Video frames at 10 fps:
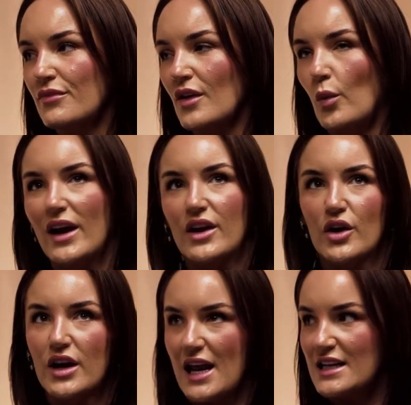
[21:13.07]
We are not
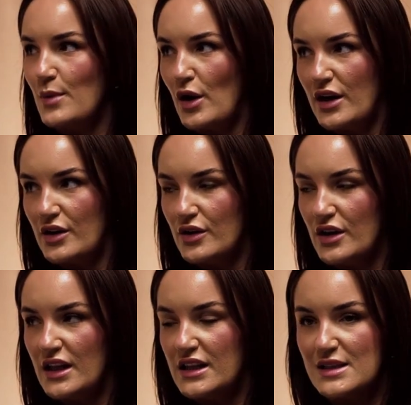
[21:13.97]
an expert
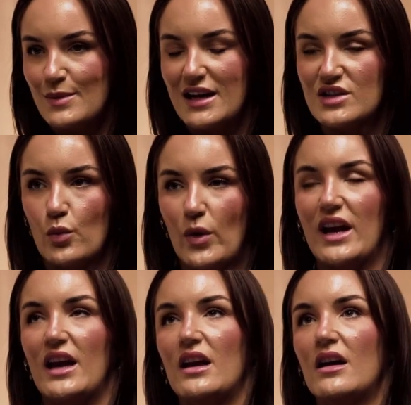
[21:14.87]
in the space.
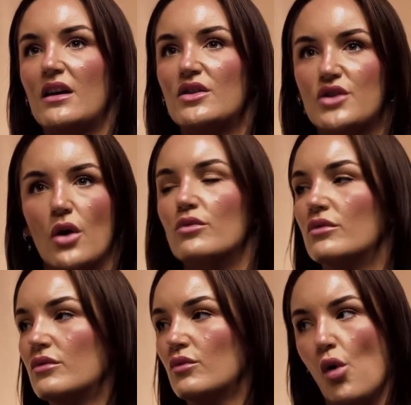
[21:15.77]
We don't
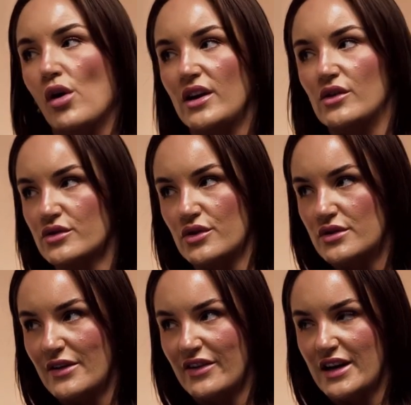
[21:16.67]
walk in your shoes
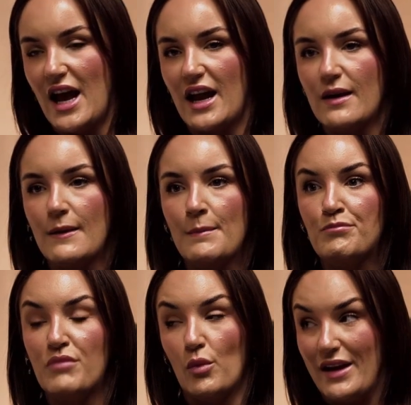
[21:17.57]
every day,
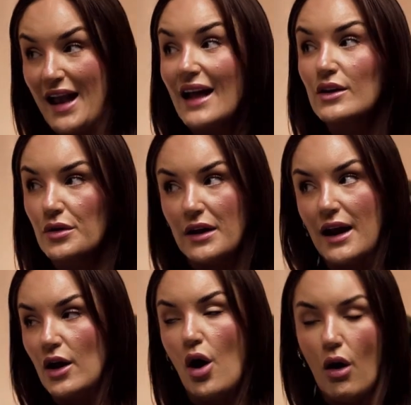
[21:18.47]
but we can create
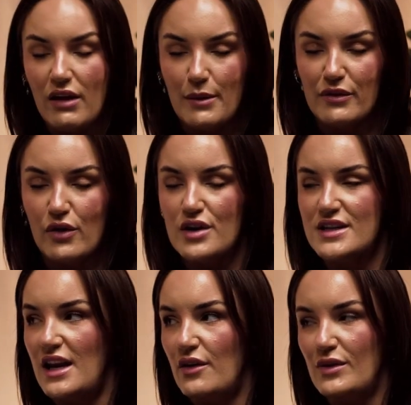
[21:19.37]
a whole heap of
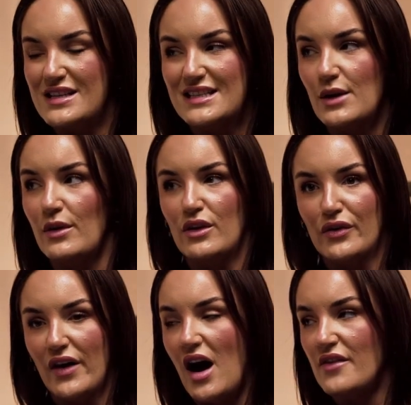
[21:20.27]
content if we sit with you
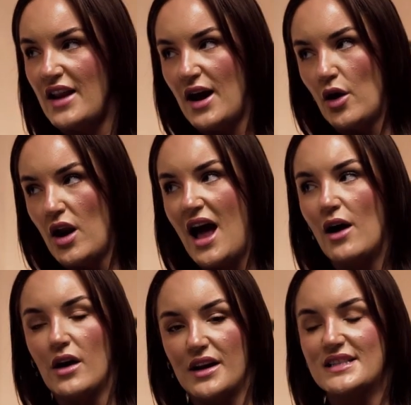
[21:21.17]
for half an hour
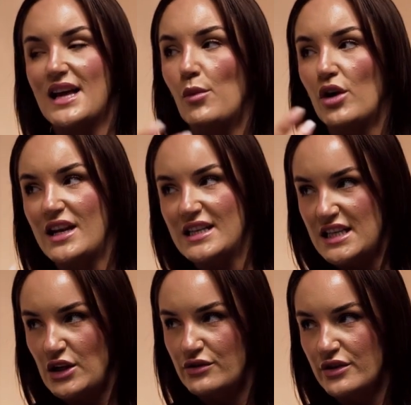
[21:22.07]
and understand what it is
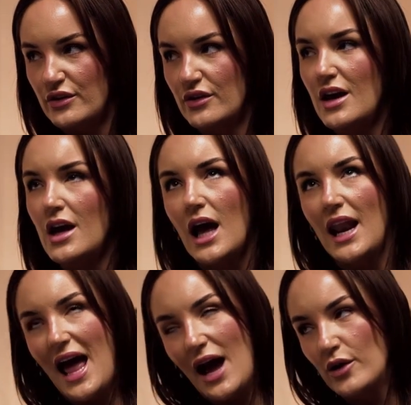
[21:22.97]
that you do and
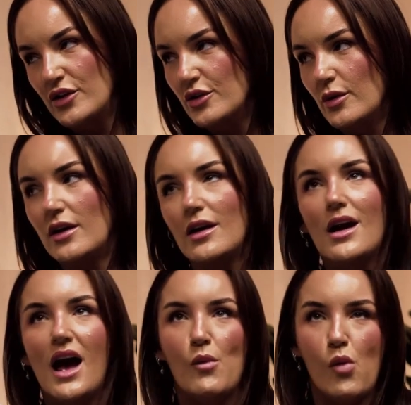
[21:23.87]
how you do it
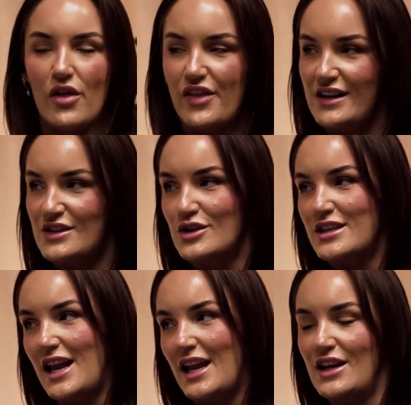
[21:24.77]
and what things you're
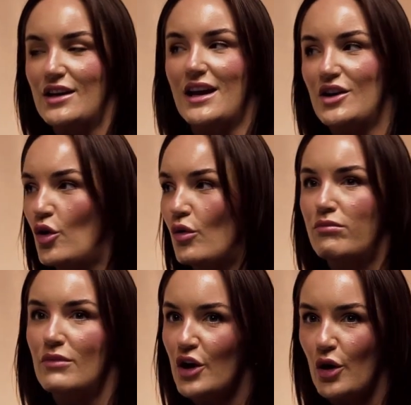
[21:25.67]
seeing in your,
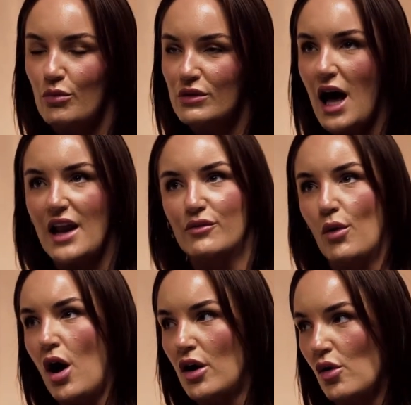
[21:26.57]
you know, line of
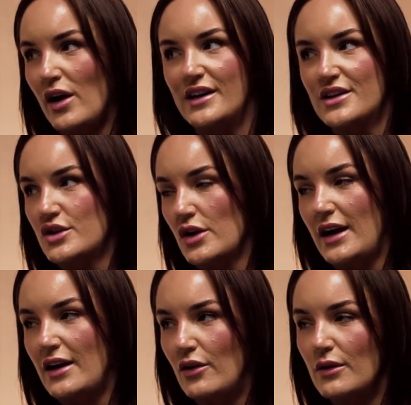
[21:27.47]
work or
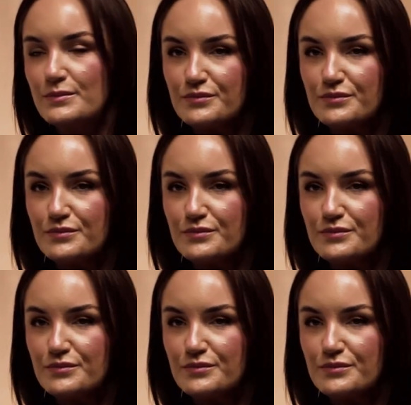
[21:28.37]
industry or